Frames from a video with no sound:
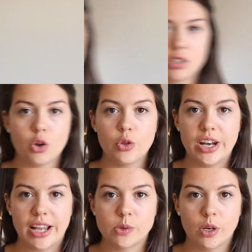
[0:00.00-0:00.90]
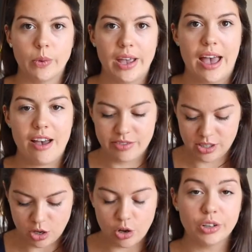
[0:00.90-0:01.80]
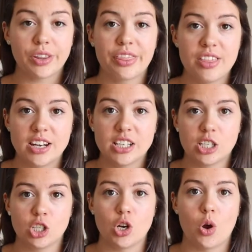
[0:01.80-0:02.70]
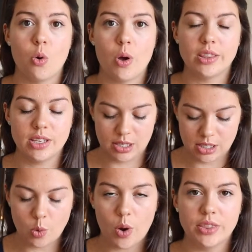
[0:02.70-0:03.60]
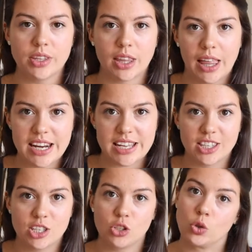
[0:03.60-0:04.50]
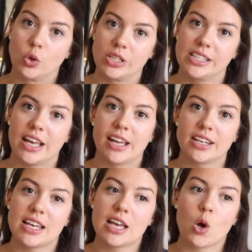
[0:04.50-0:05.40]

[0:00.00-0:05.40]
So the next one we have is called Thunder Snow, and this is the one that the lady in the store said